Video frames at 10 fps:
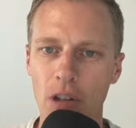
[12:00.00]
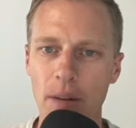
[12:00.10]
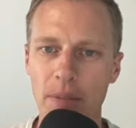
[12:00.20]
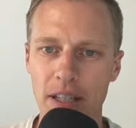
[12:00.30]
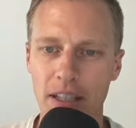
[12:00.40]

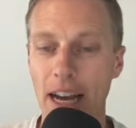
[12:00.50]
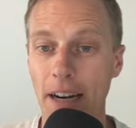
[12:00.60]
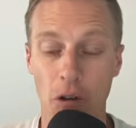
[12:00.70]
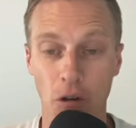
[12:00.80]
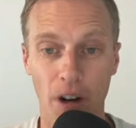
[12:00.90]
up, it's
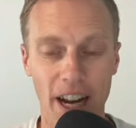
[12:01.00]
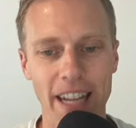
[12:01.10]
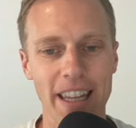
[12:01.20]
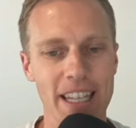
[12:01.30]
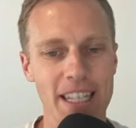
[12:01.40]
kind of
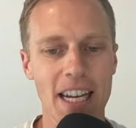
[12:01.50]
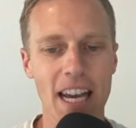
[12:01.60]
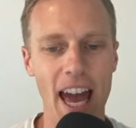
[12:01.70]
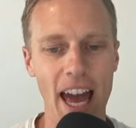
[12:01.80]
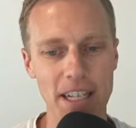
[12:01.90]
creating this
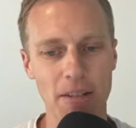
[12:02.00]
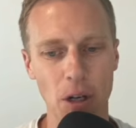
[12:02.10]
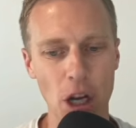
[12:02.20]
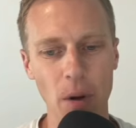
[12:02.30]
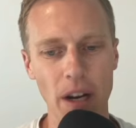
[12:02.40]
as we're going